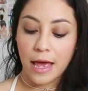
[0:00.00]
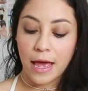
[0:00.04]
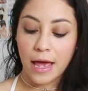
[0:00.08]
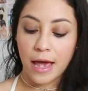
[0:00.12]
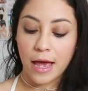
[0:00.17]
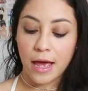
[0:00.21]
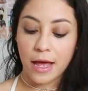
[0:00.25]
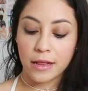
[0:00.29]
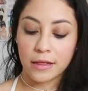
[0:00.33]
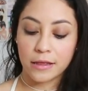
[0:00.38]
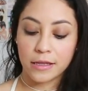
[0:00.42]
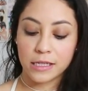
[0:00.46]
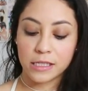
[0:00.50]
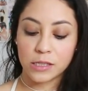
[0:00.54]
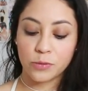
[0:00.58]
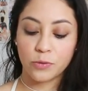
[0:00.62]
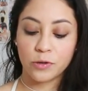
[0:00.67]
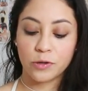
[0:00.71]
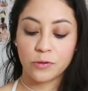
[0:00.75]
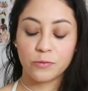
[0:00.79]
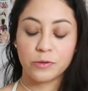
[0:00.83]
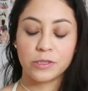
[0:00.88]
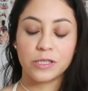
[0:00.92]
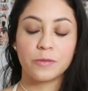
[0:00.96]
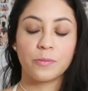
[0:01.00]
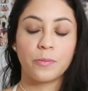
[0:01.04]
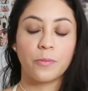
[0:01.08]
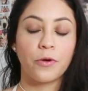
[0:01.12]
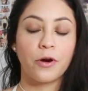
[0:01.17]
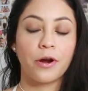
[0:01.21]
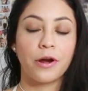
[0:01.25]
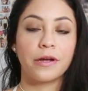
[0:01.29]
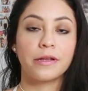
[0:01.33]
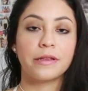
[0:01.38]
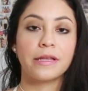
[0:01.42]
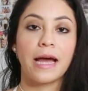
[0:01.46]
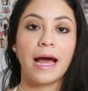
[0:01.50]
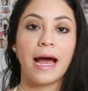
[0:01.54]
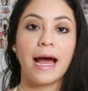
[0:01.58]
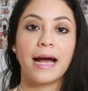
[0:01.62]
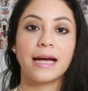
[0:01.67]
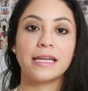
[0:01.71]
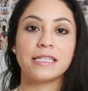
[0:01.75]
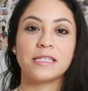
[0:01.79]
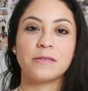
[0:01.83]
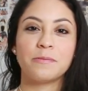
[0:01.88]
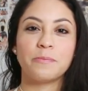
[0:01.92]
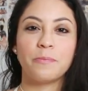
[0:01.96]
and this one was marked
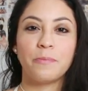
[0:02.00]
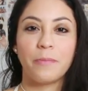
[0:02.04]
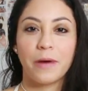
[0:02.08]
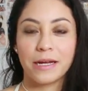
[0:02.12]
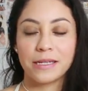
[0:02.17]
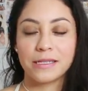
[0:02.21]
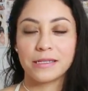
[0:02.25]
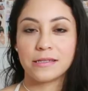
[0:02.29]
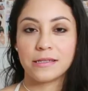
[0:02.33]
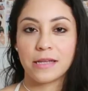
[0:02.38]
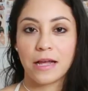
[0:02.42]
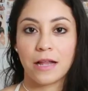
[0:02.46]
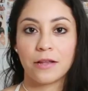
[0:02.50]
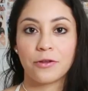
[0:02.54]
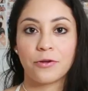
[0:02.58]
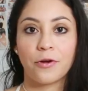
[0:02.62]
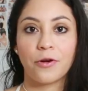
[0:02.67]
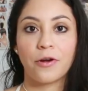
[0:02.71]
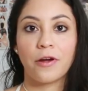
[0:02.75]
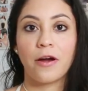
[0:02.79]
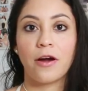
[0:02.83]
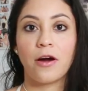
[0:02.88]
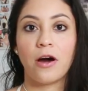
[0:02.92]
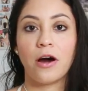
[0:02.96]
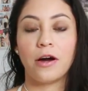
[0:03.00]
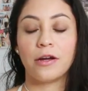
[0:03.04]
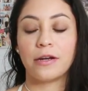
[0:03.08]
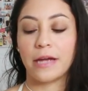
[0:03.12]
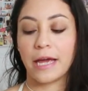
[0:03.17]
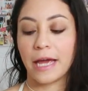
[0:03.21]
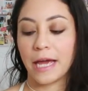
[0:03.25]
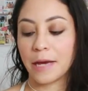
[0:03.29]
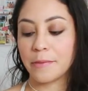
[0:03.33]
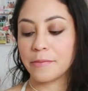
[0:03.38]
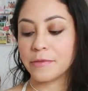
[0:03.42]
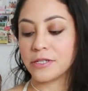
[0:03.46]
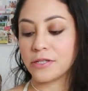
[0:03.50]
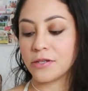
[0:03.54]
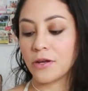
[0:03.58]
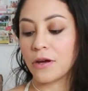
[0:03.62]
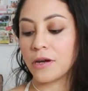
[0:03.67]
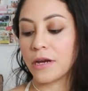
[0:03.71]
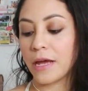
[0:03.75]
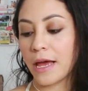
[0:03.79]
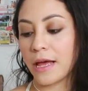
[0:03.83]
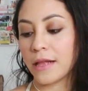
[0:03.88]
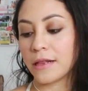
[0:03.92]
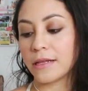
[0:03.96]
as bestseller on
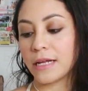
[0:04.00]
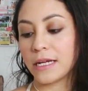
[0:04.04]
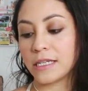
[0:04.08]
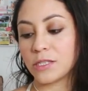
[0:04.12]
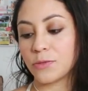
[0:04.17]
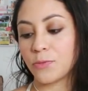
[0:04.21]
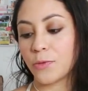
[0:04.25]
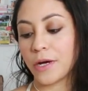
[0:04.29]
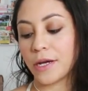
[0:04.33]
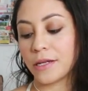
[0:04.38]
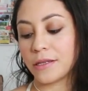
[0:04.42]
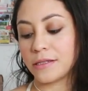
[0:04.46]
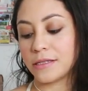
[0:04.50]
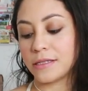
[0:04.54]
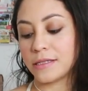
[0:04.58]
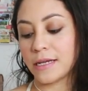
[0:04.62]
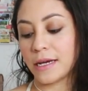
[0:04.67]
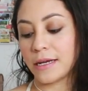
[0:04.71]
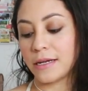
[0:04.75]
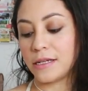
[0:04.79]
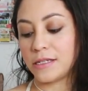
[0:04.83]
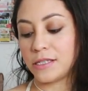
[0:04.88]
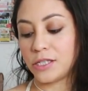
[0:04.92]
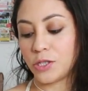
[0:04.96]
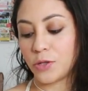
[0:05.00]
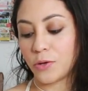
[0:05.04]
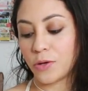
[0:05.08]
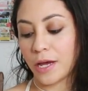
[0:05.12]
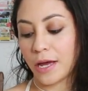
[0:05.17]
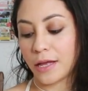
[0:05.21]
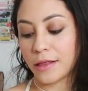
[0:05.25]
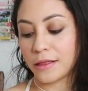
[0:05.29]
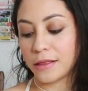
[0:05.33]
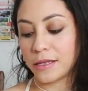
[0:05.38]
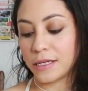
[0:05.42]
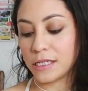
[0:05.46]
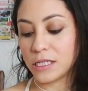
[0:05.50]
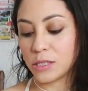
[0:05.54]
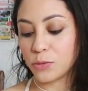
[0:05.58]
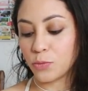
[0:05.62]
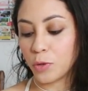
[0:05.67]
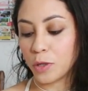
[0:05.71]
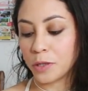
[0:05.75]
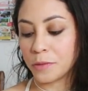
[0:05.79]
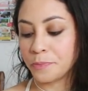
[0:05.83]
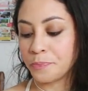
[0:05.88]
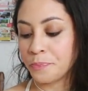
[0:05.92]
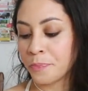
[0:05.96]
Amazon and that's why I decided to get this
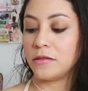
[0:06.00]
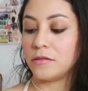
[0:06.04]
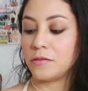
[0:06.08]
one.